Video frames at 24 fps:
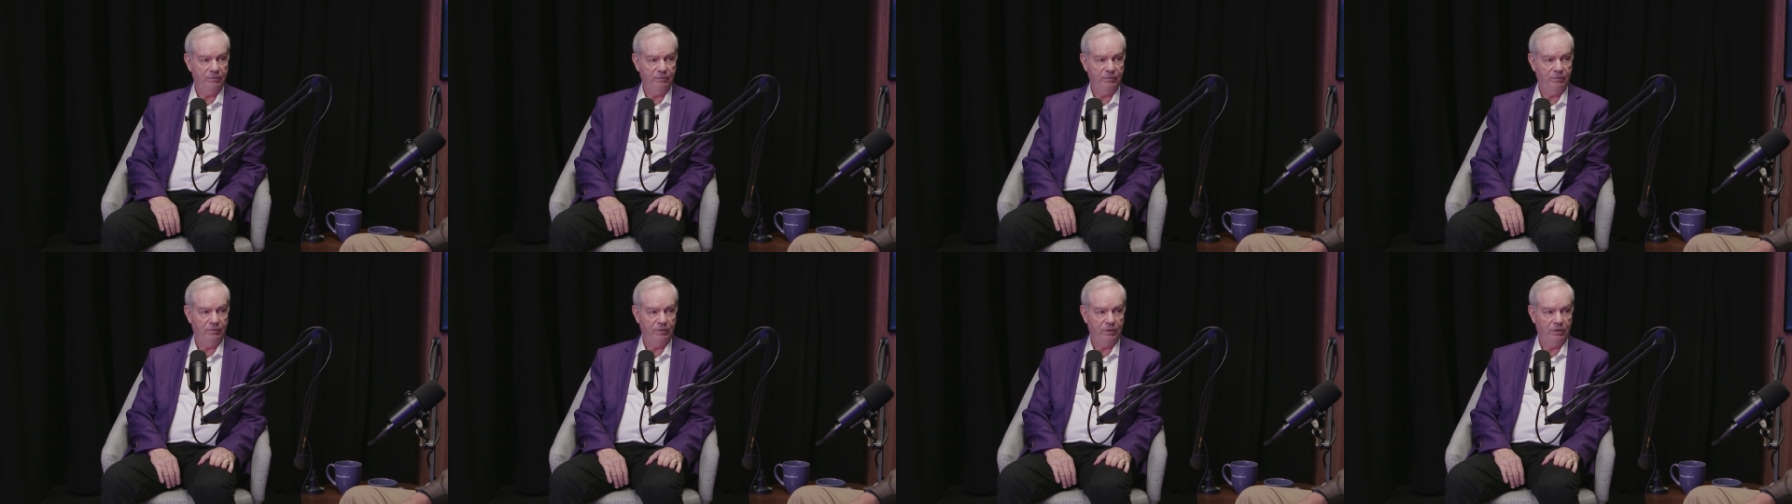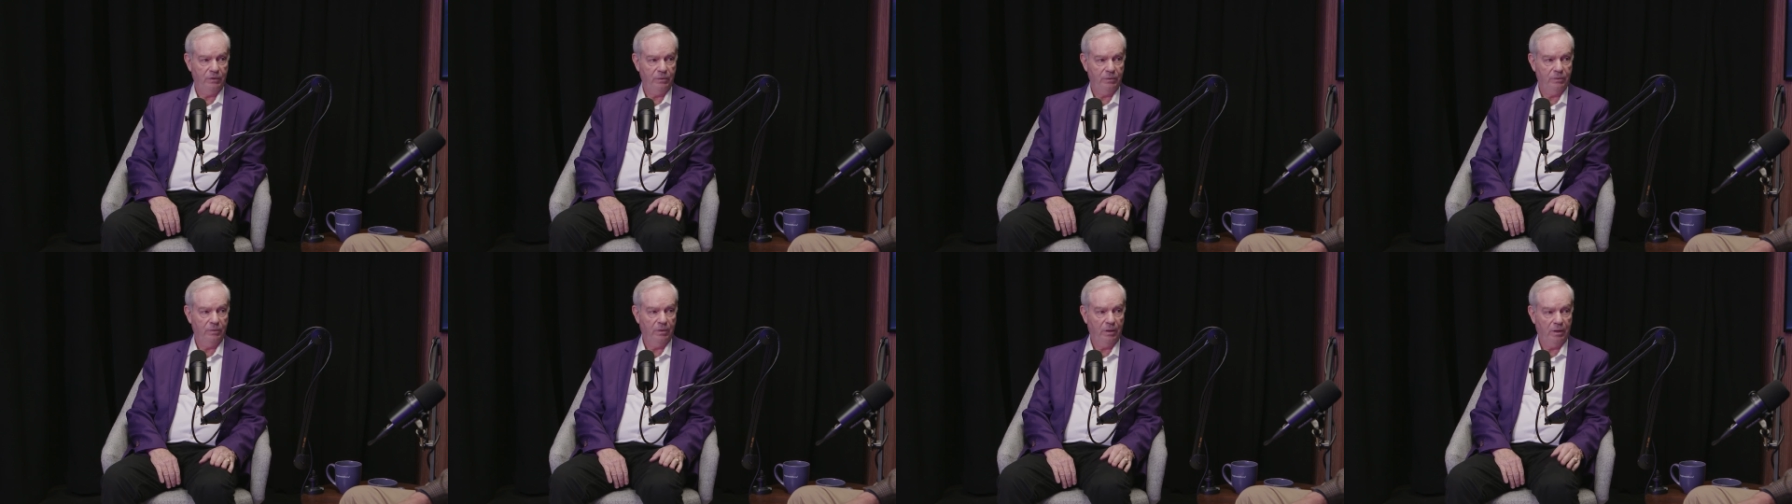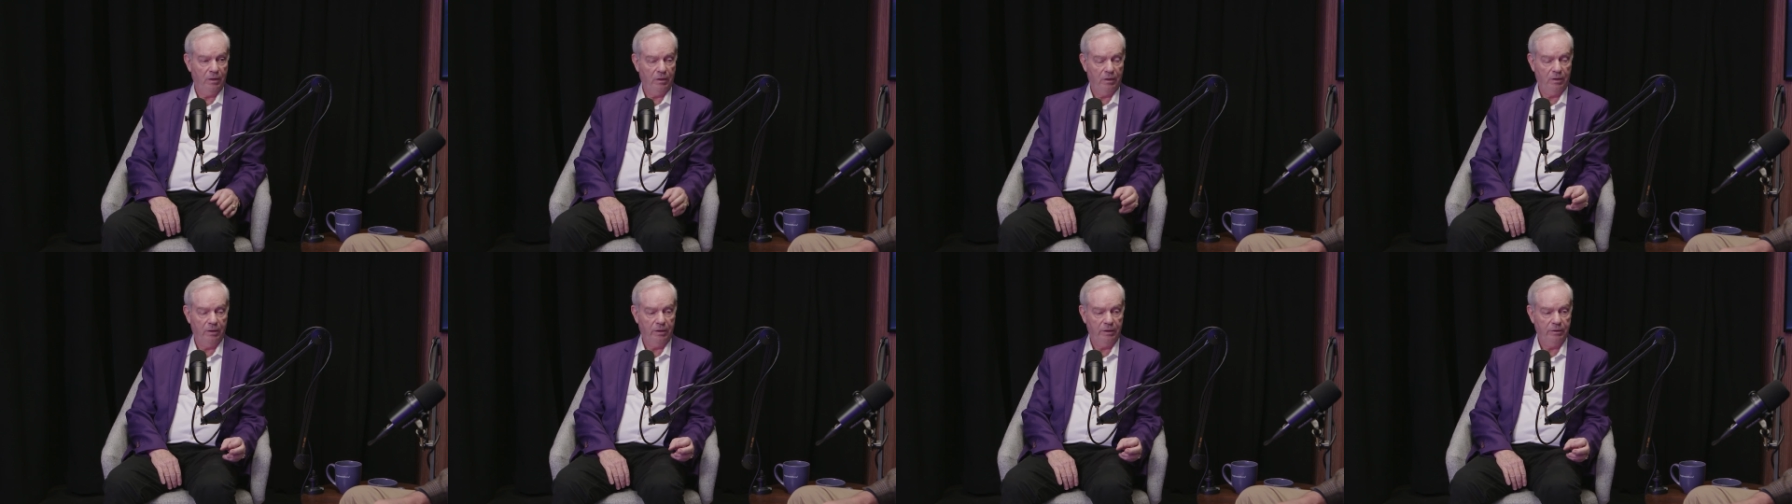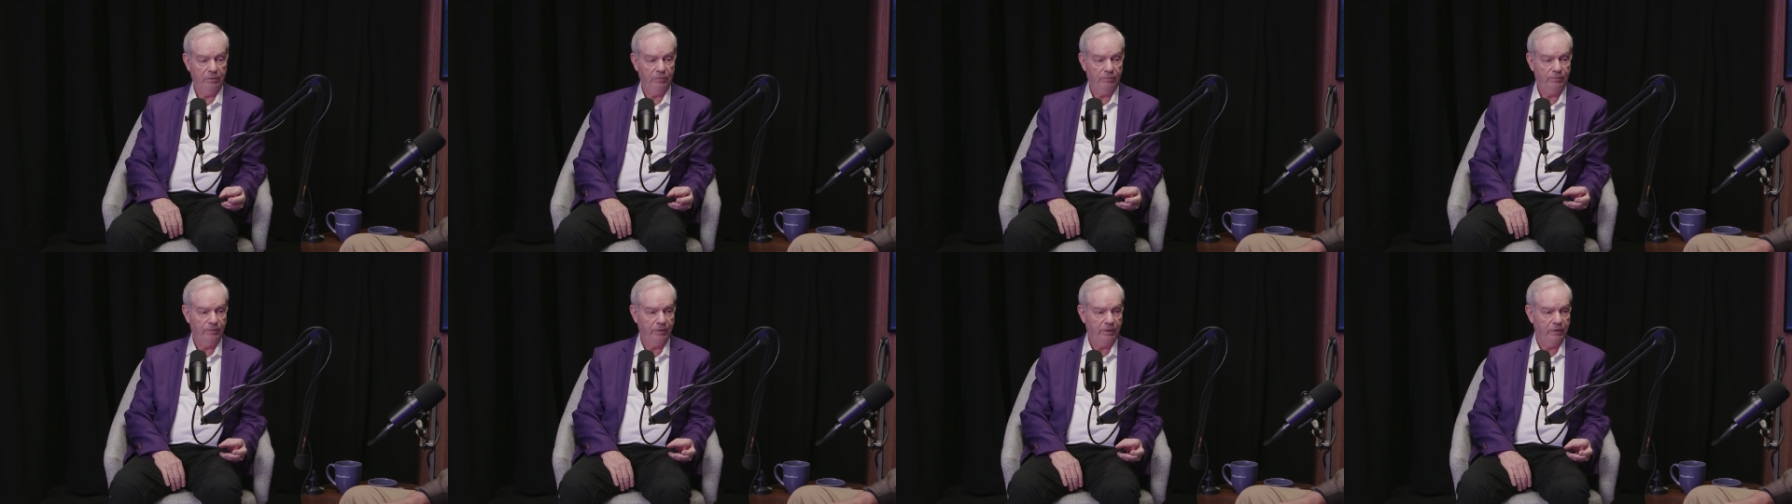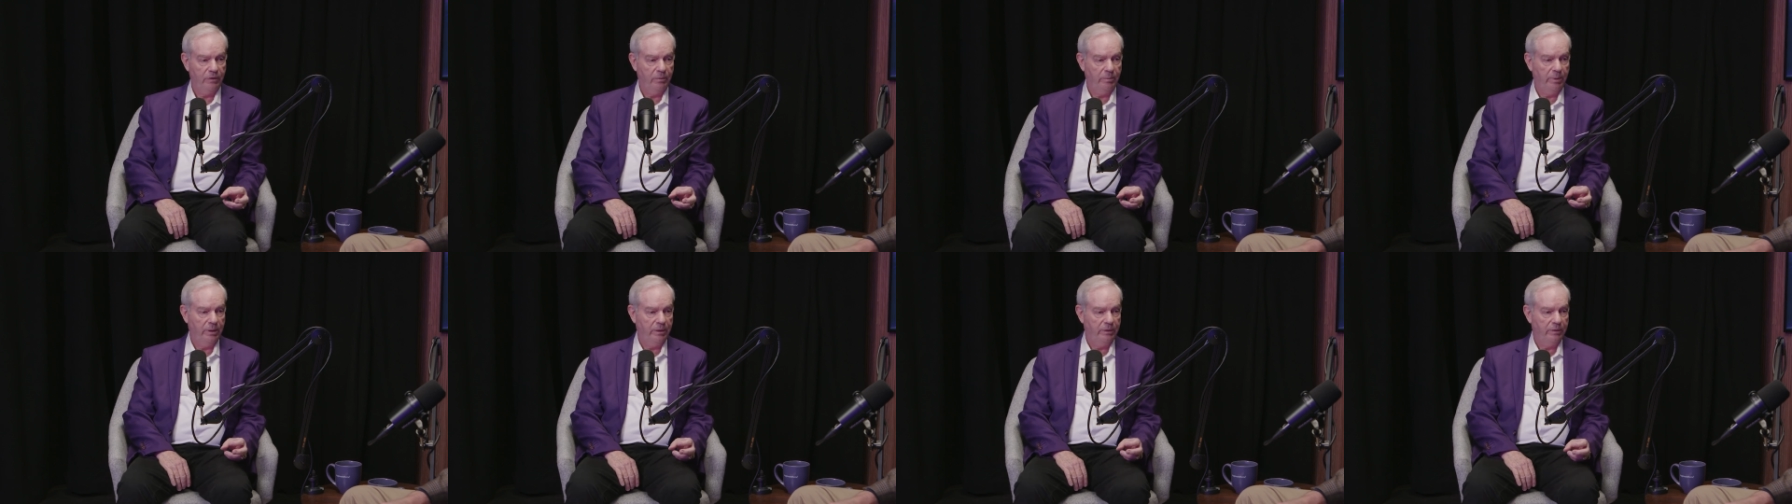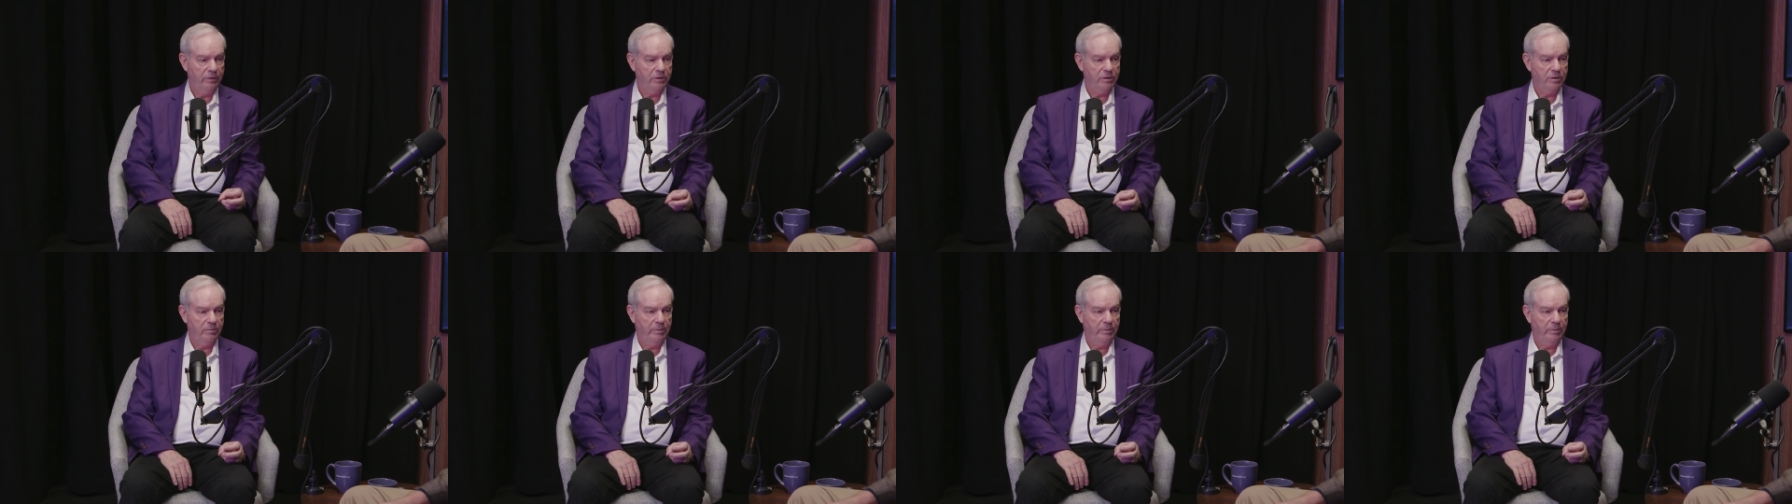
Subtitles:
view on fender benders.